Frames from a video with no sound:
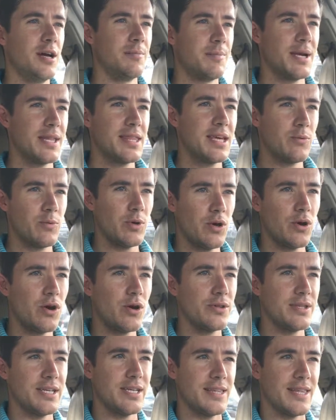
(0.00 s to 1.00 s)
But I think we
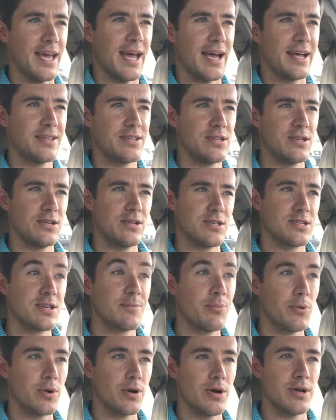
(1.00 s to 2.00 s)
all need that to
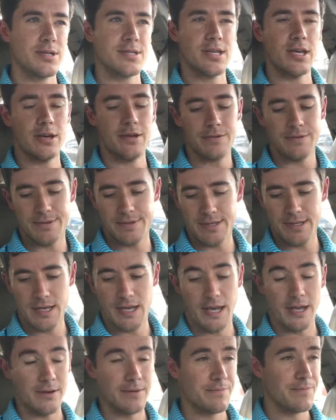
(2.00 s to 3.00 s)
support ourselves,
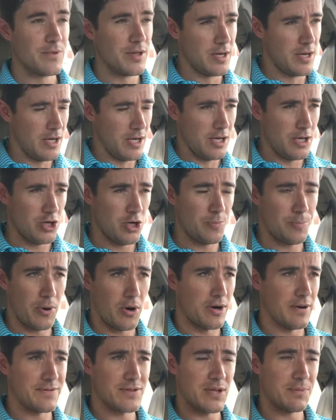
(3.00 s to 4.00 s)
and you're
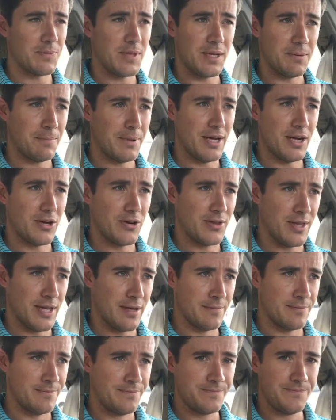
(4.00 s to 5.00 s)
part of something bigger
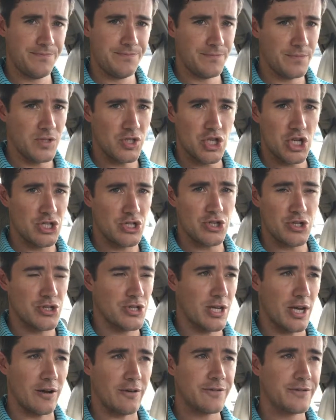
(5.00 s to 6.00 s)
than just
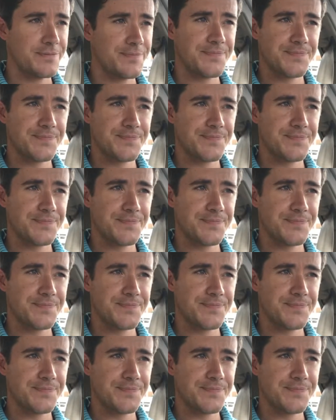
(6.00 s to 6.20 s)
yourself.